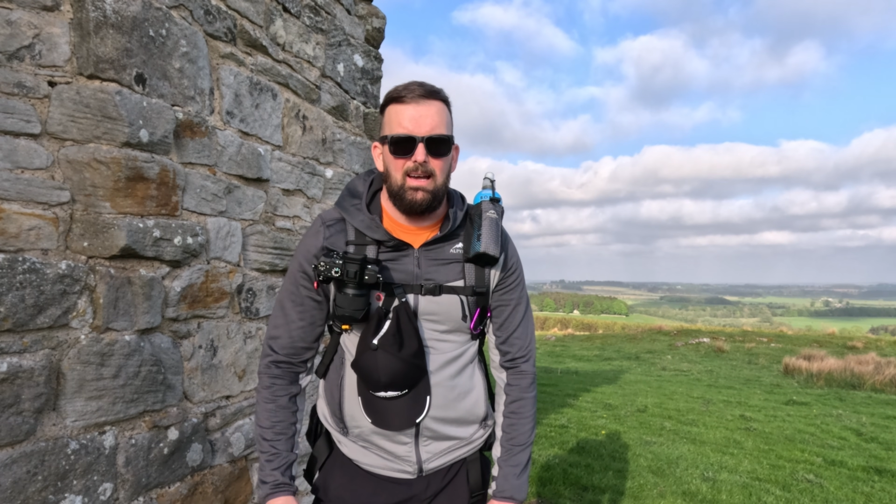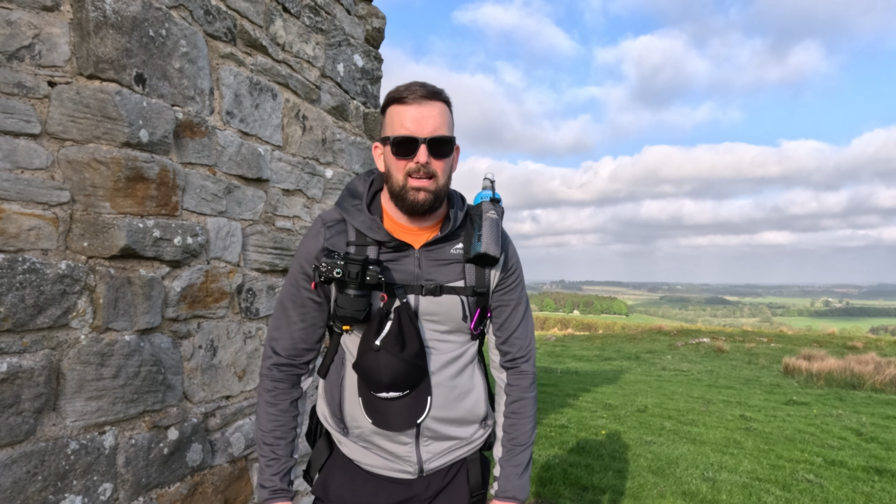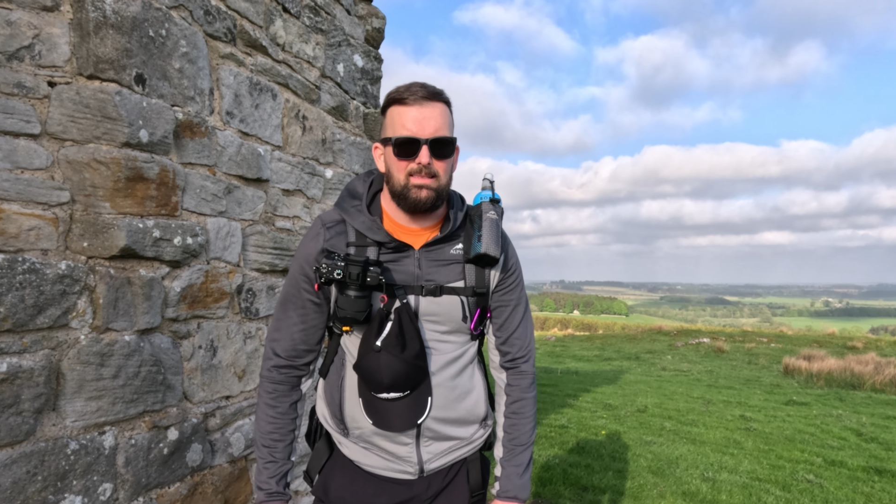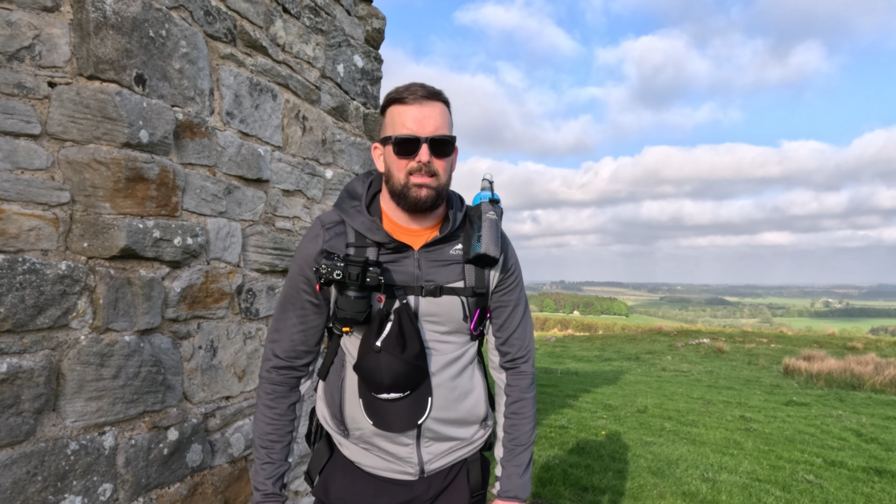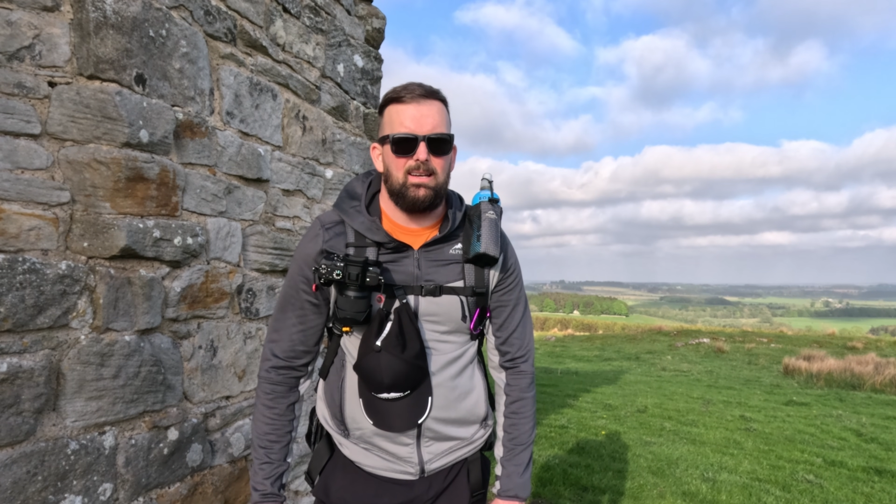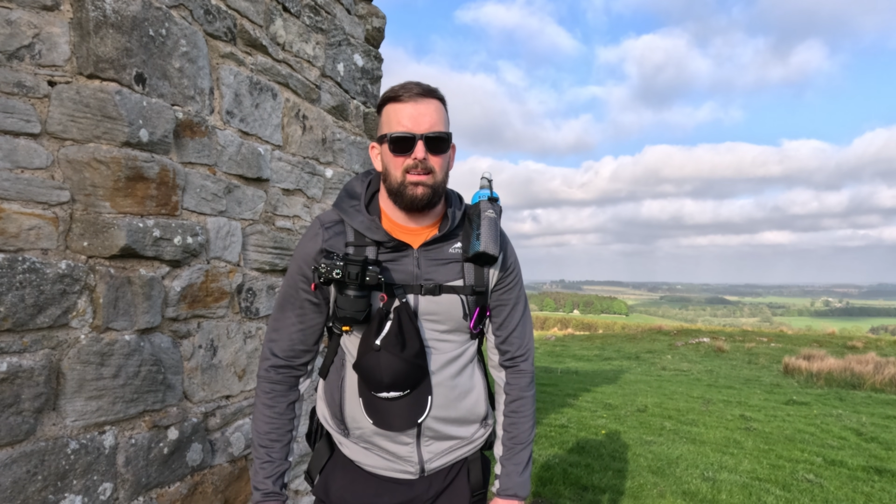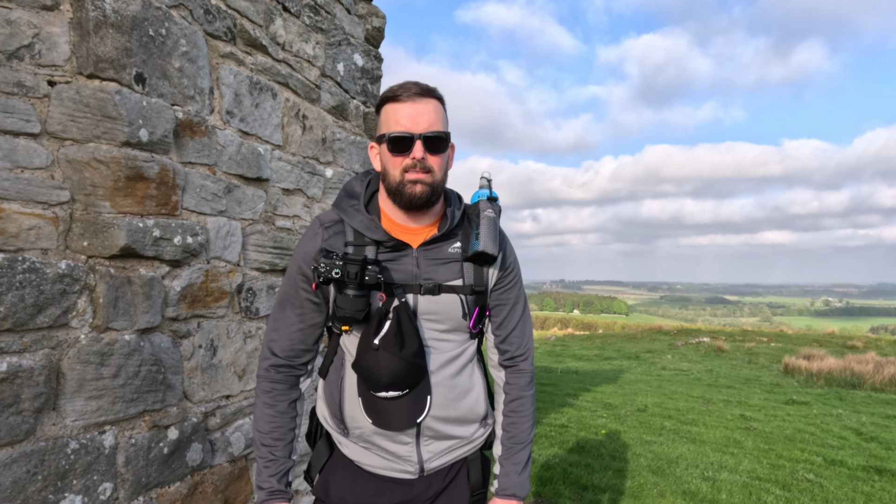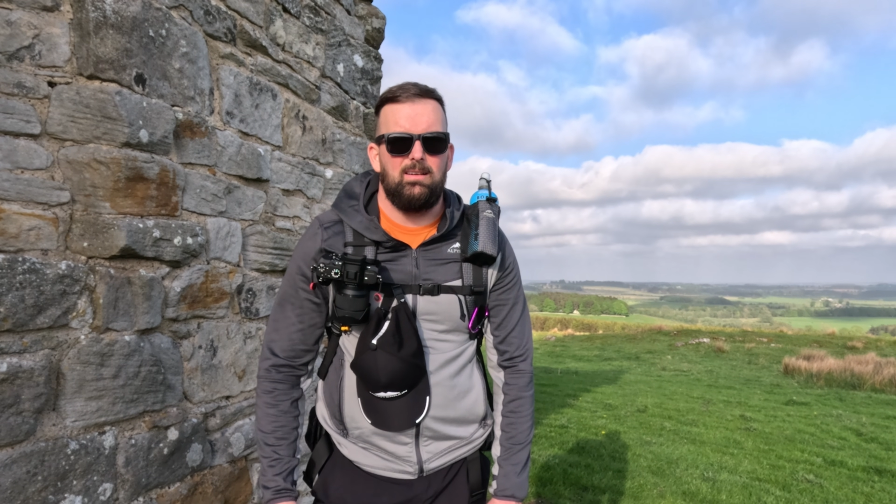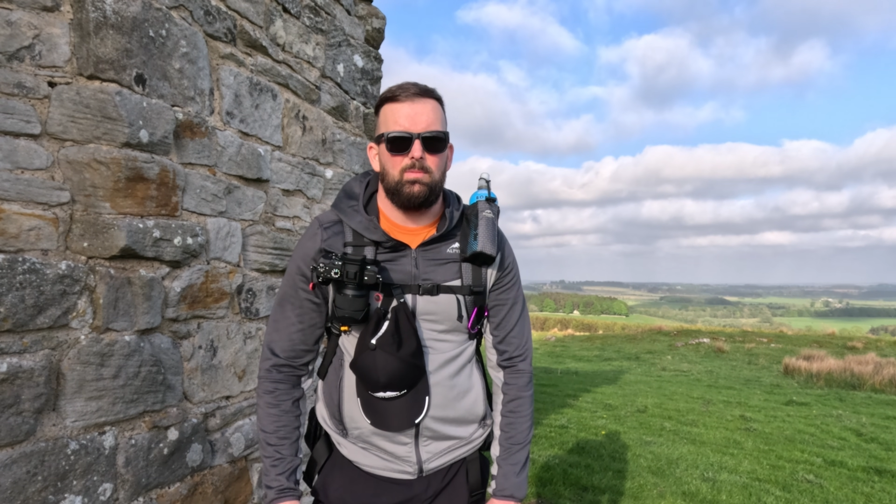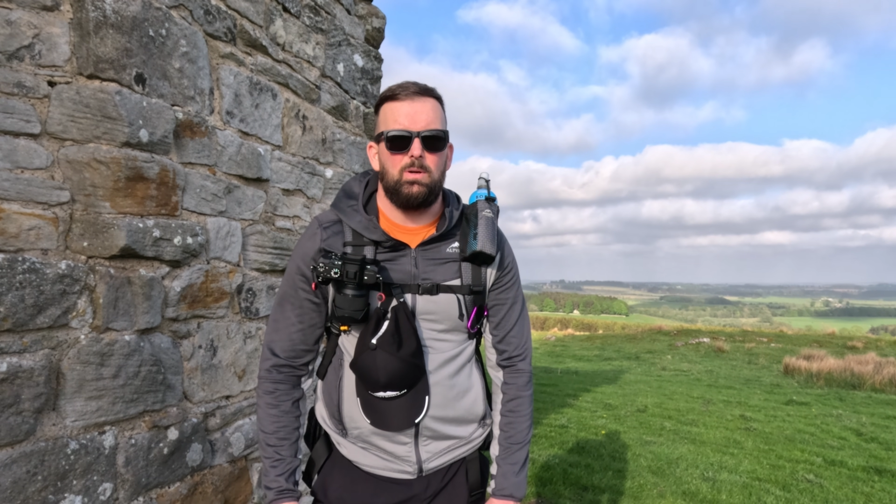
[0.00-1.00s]
as I
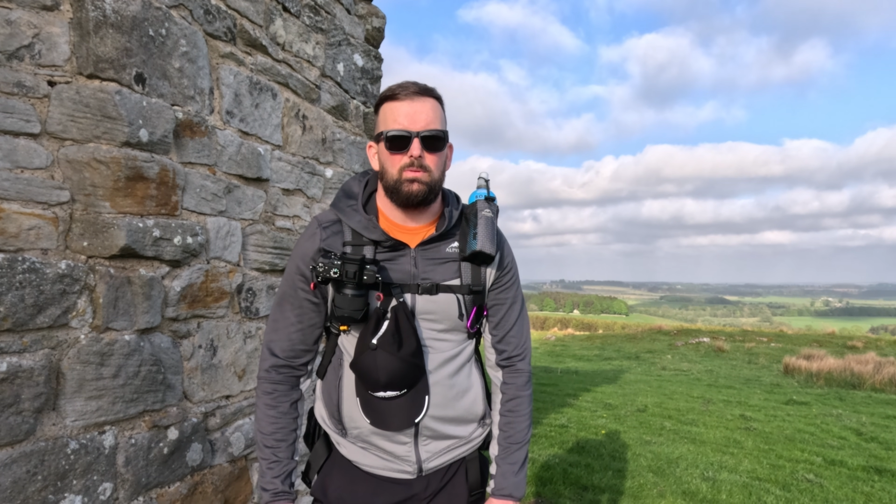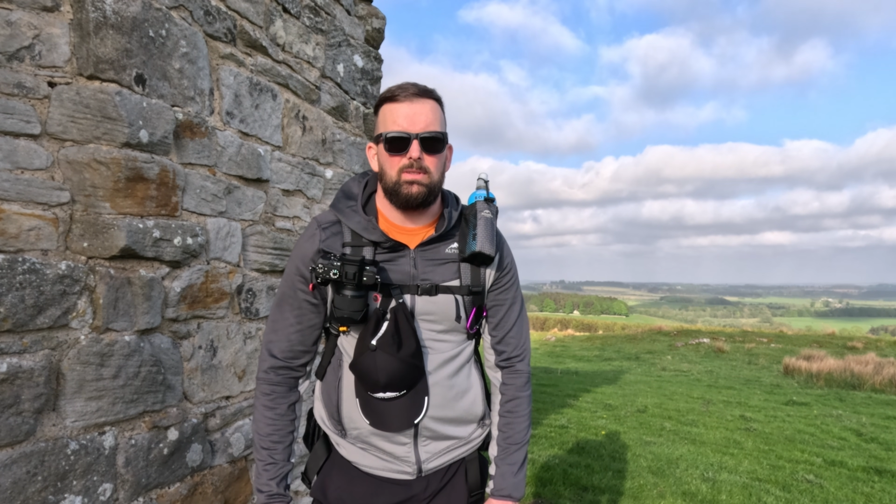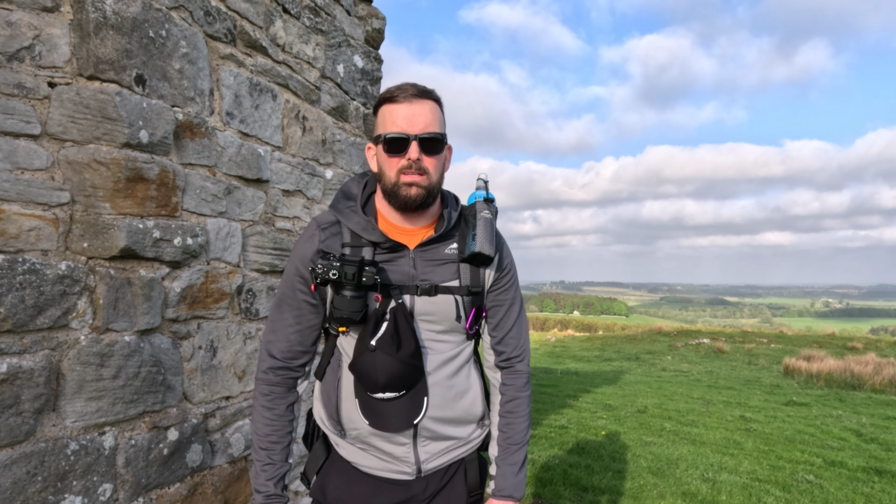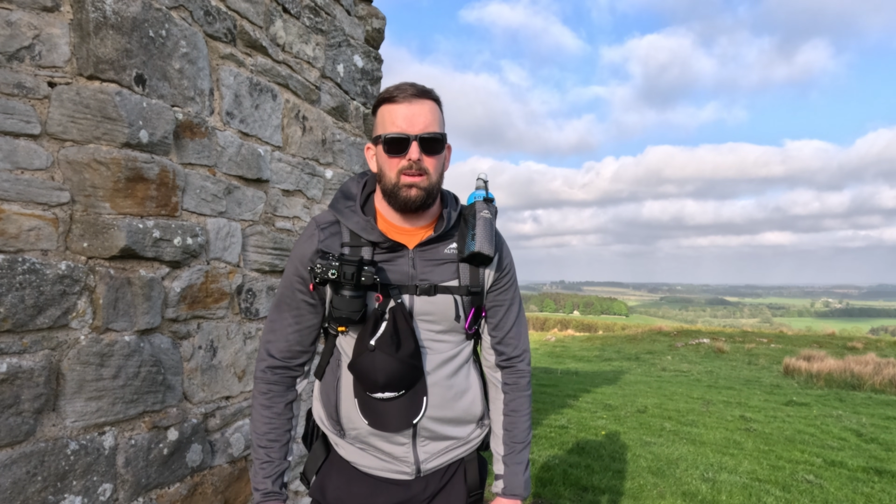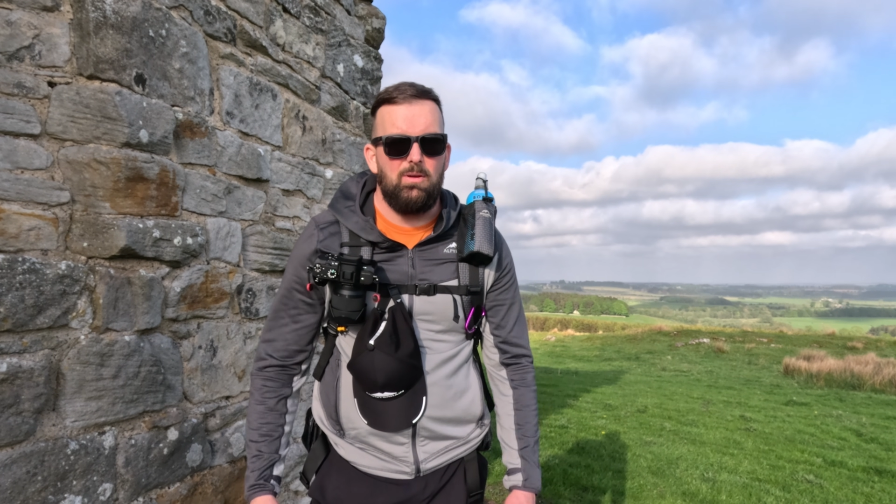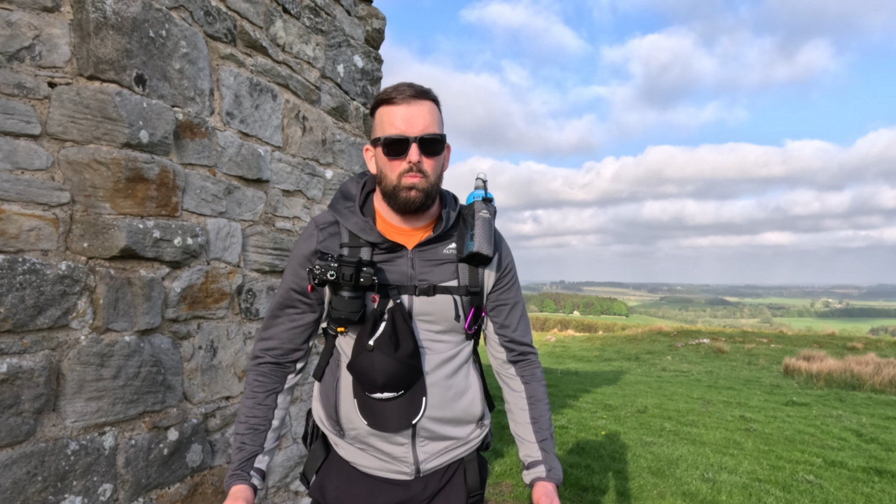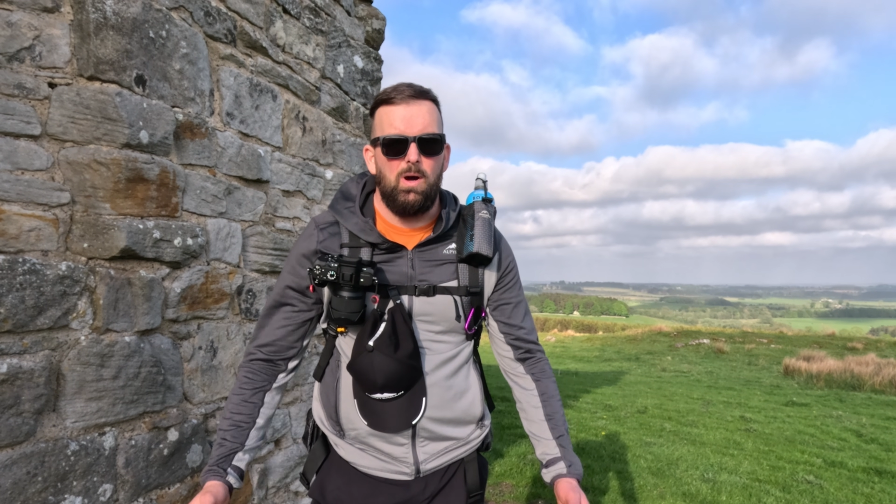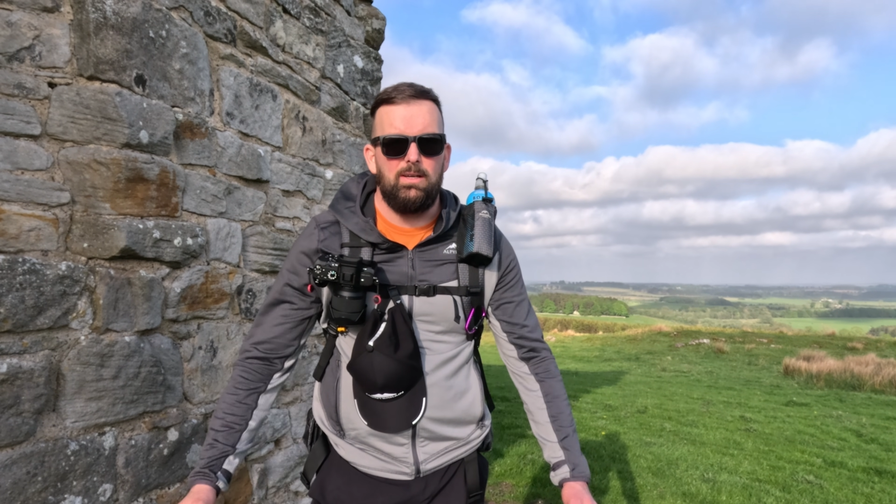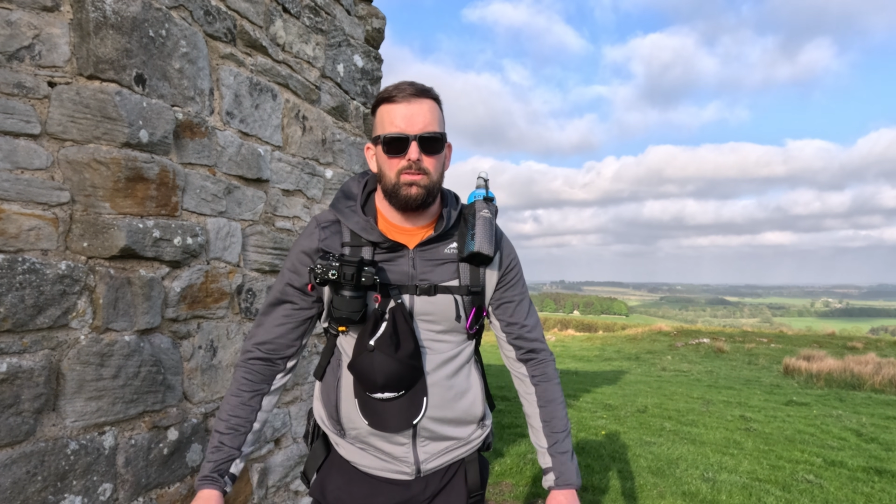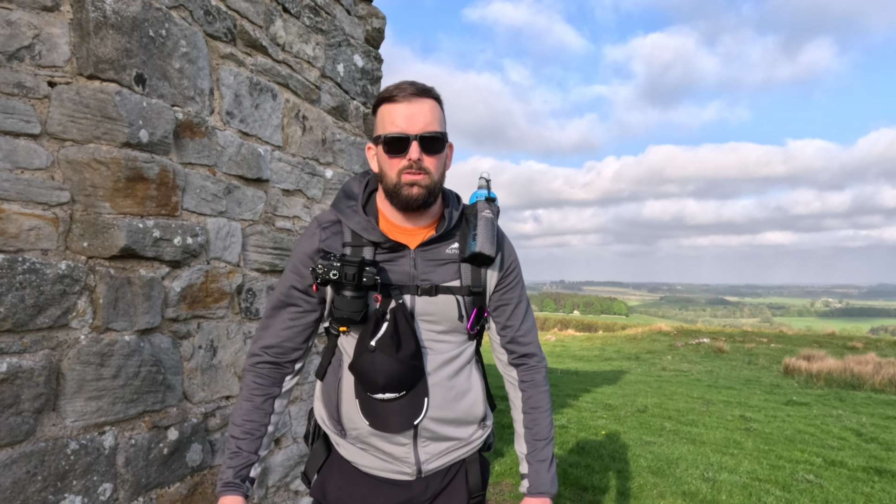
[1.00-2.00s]
can about it and
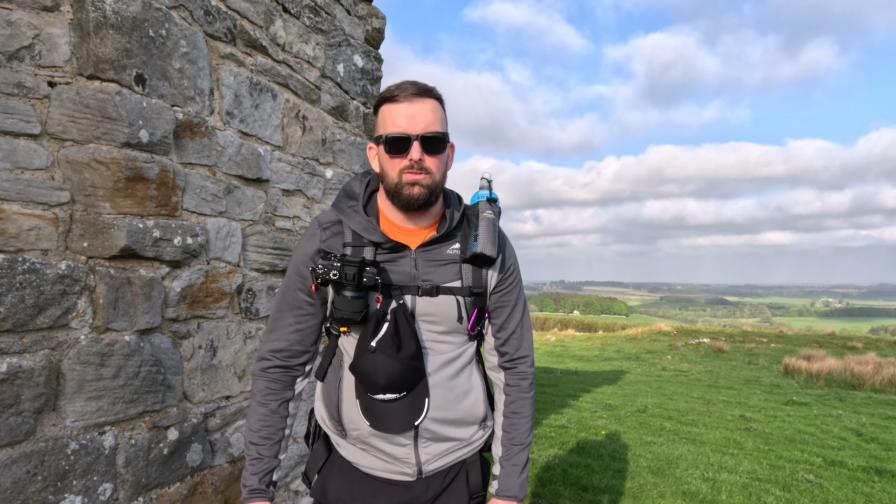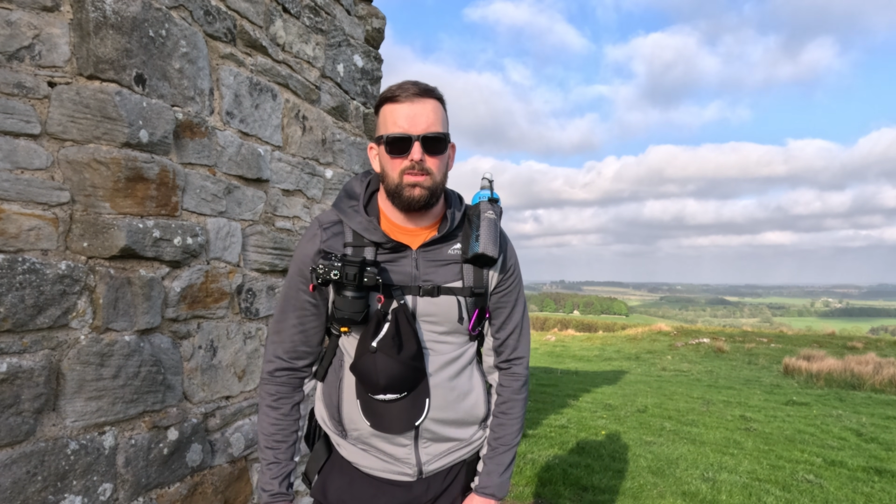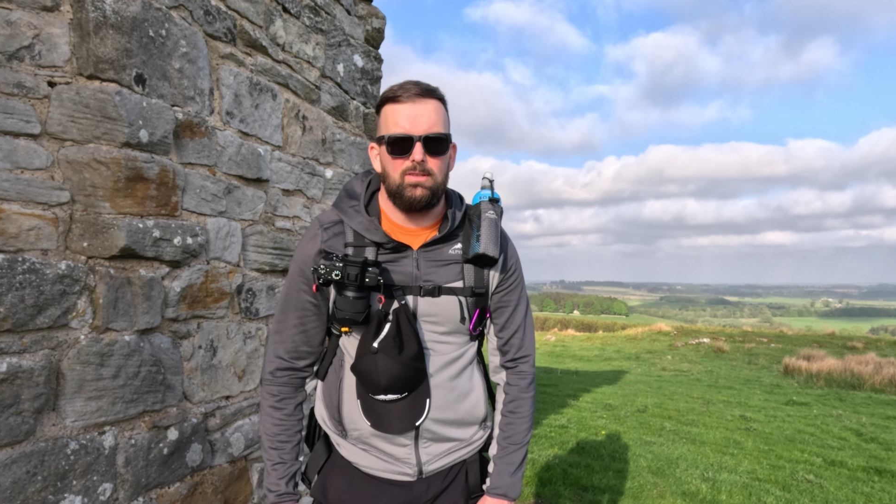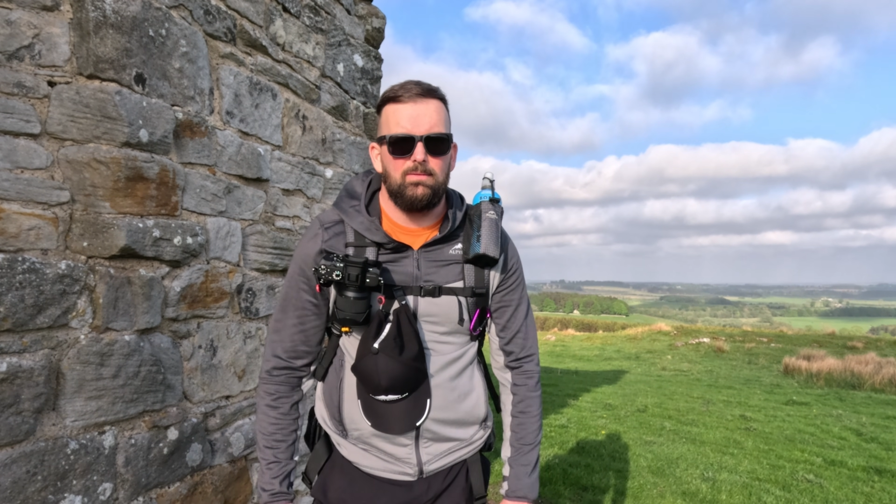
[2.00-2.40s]
why I use it.